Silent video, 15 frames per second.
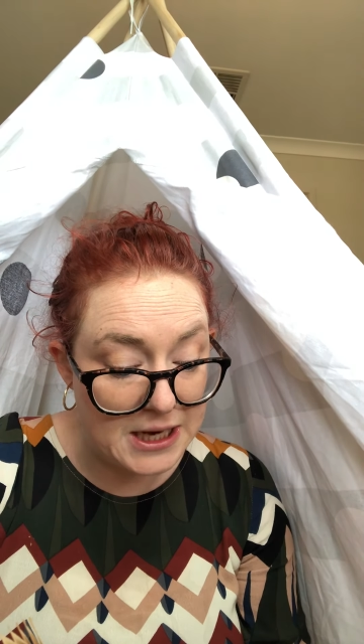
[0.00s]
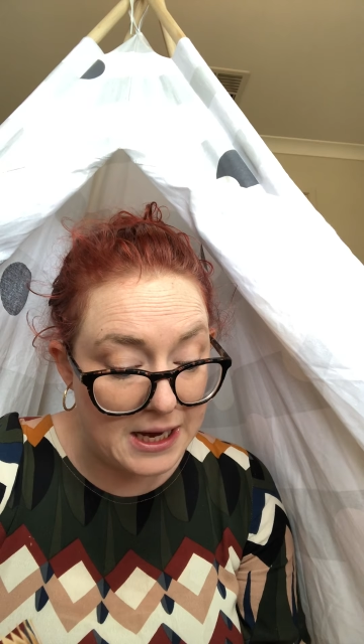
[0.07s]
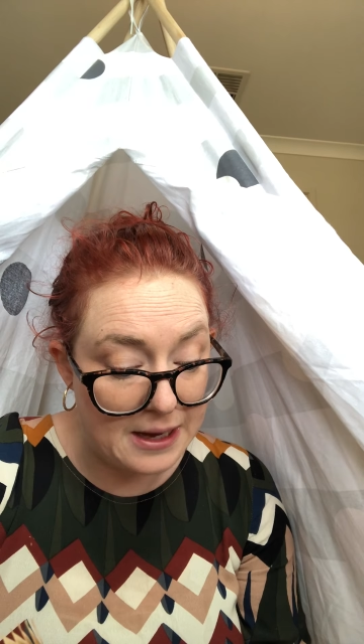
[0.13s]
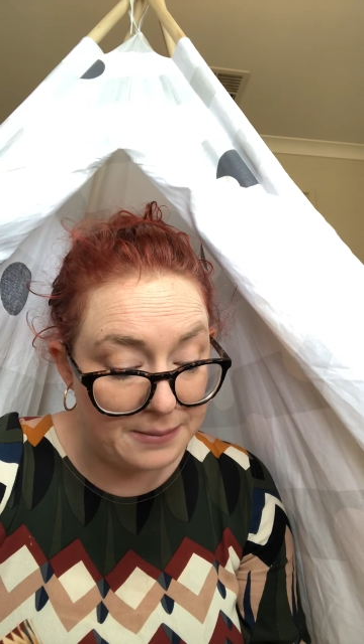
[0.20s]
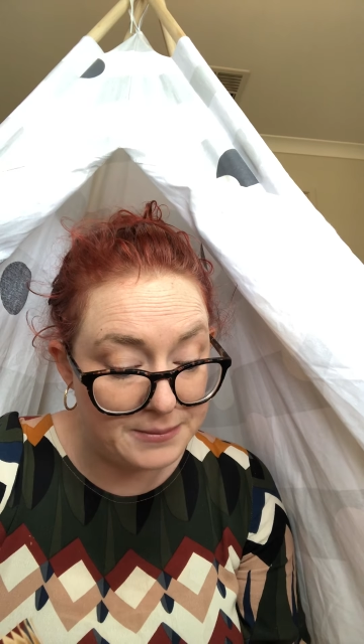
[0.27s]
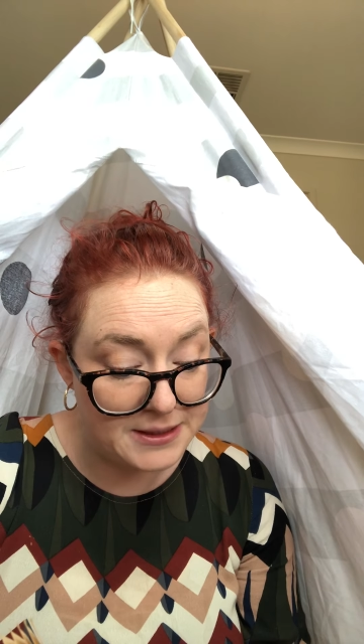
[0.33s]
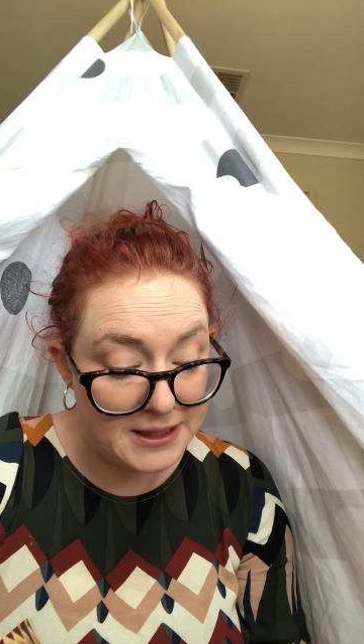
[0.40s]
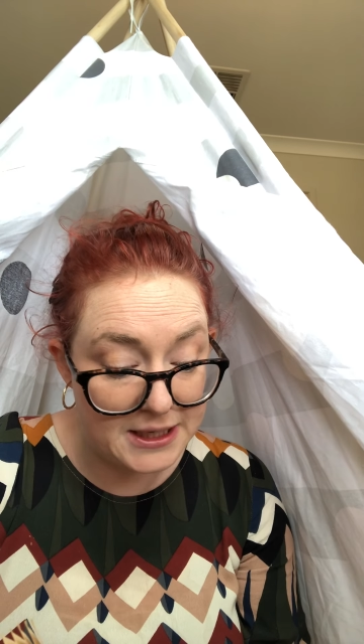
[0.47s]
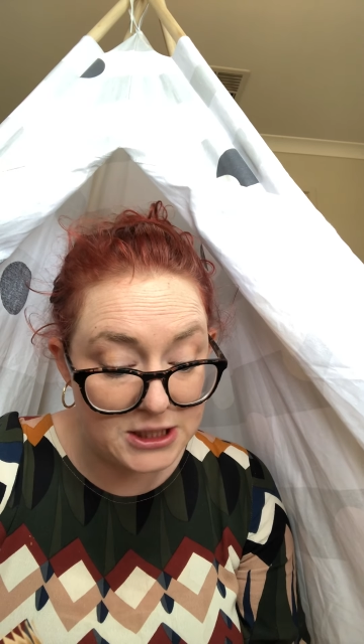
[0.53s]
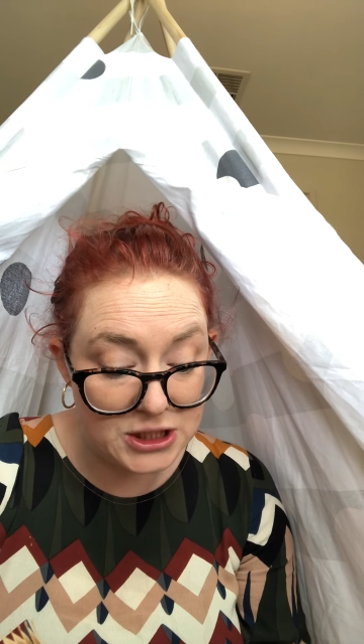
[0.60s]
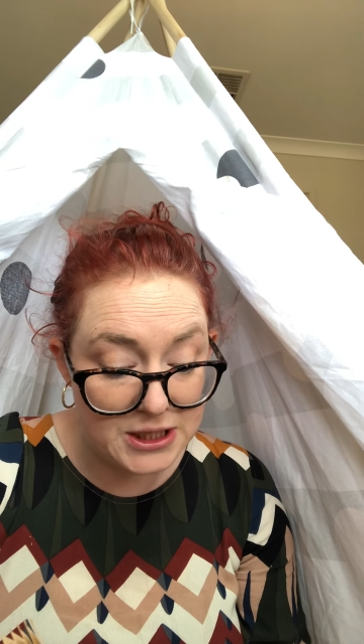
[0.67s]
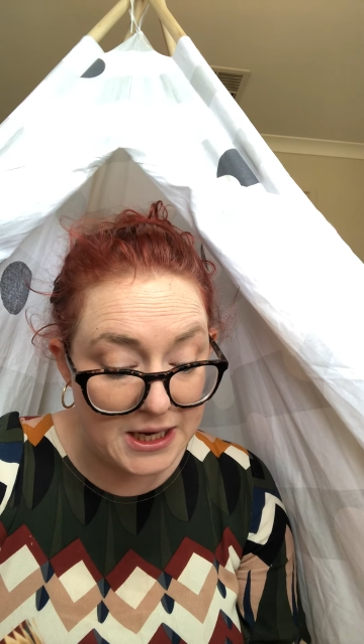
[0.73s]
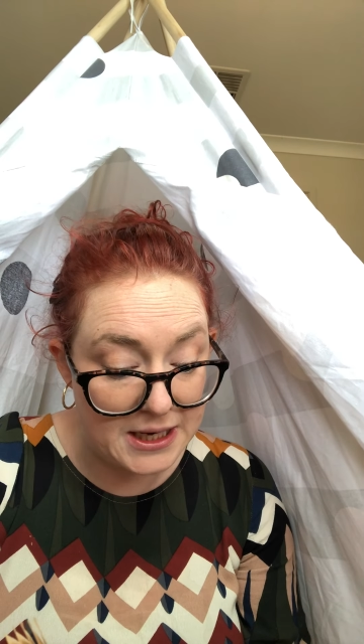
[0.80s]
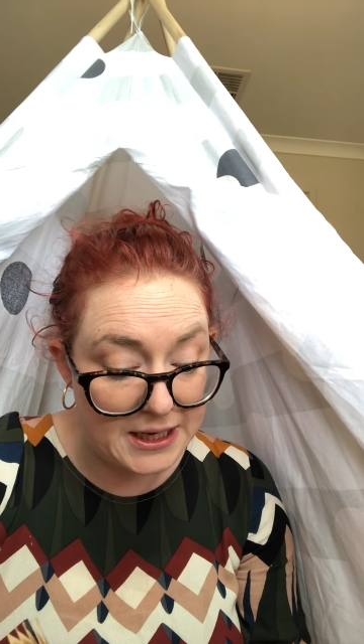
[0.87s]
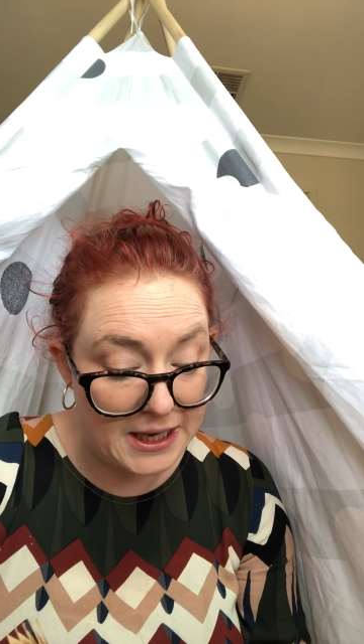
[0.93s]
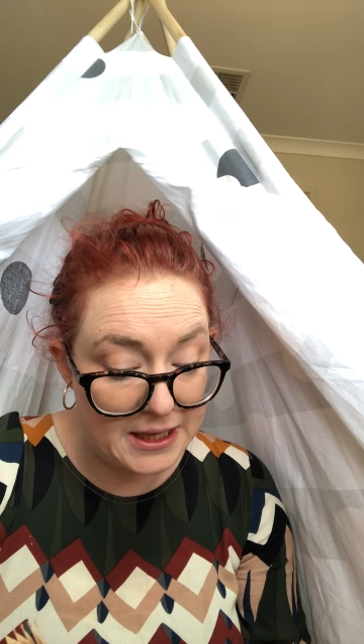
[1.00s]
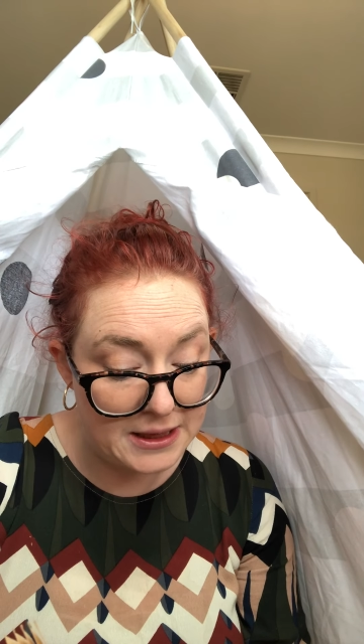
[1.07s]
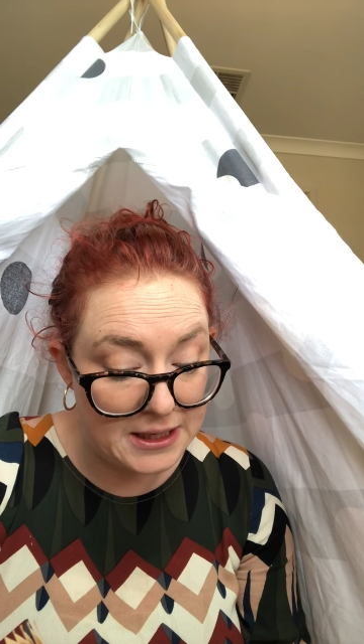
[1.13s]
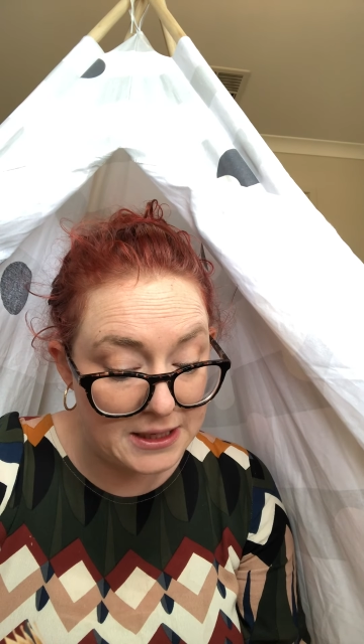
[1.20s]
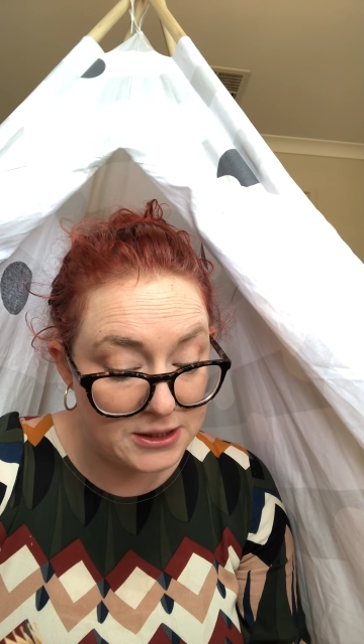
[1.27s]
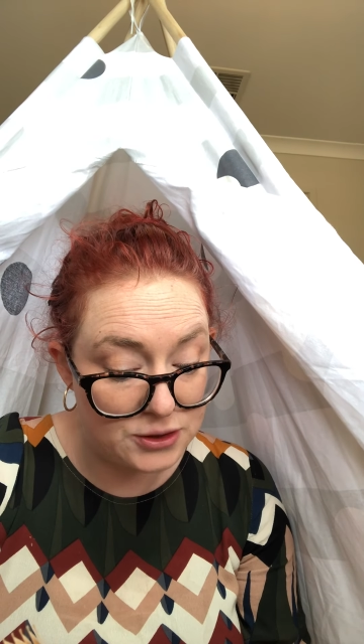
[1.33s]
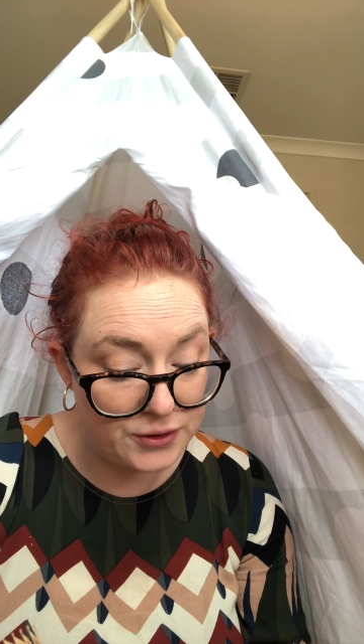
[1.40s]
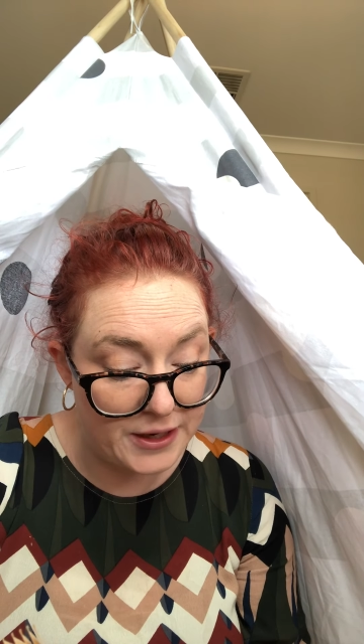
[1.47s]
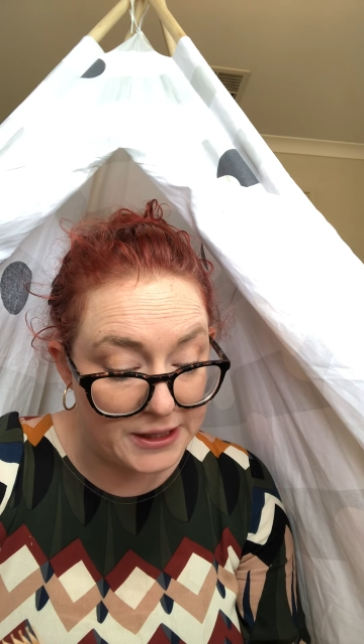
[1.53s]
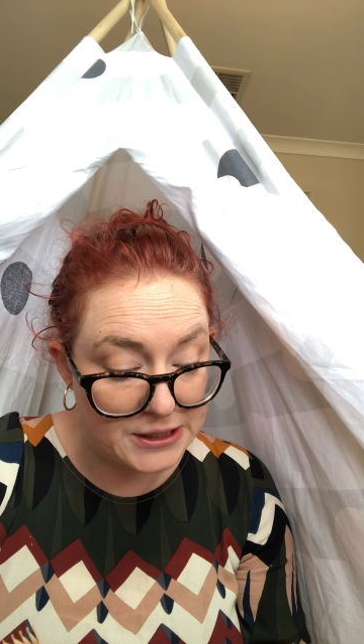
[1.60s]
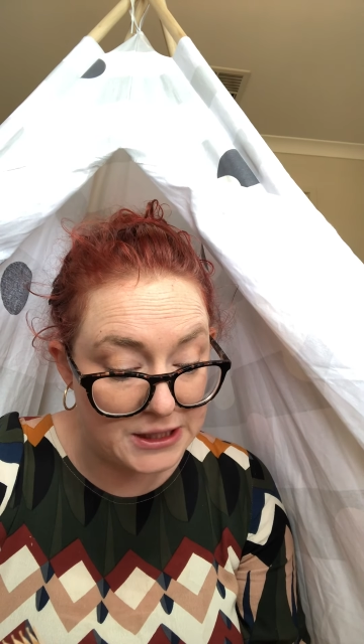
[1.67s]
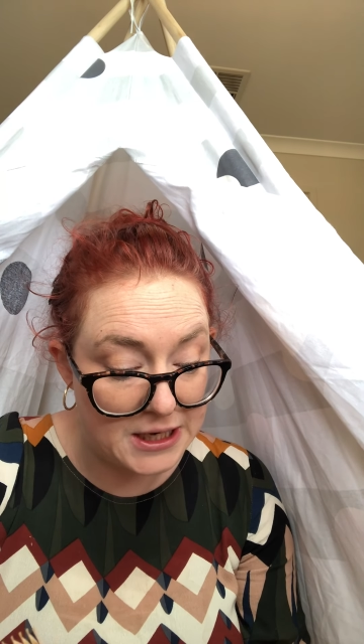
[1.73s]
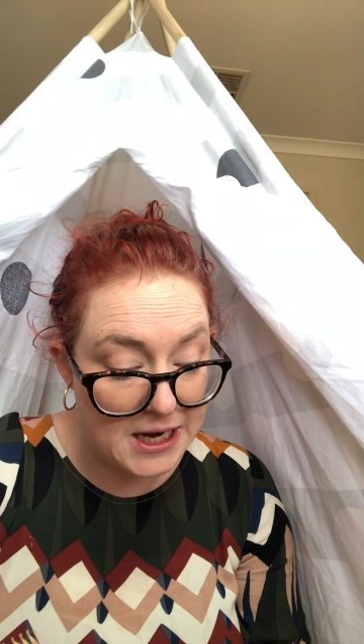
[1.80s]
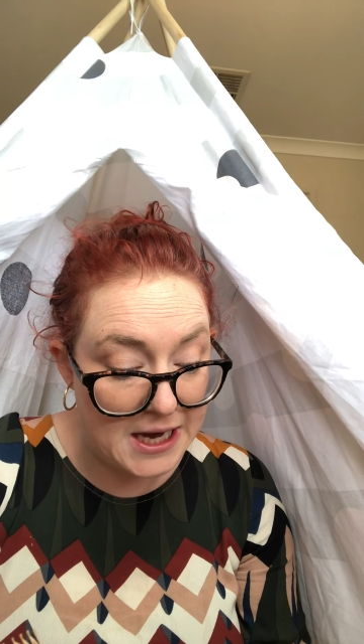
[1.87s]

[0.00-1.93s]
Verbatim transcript: um, sledge down in that direction